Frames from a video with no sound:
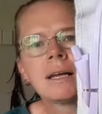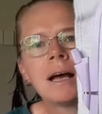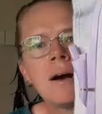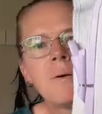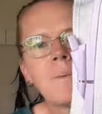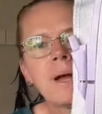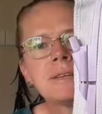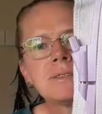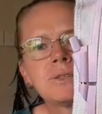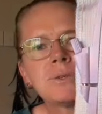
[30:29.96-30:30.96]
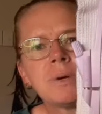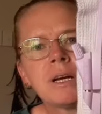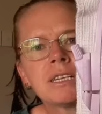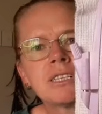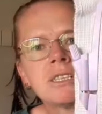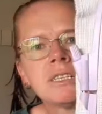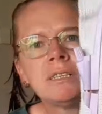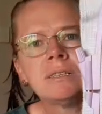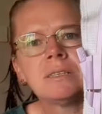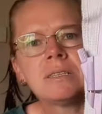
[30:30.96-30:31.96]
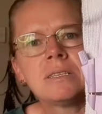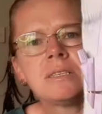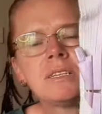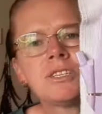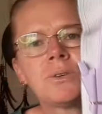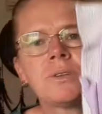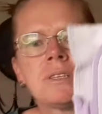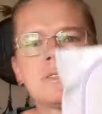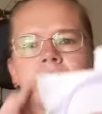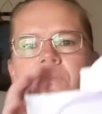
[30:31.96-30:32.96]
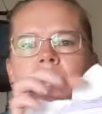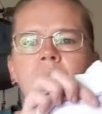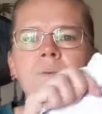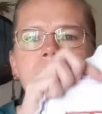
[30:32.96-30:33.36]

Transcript: Can't wait to actually stitch on this some more,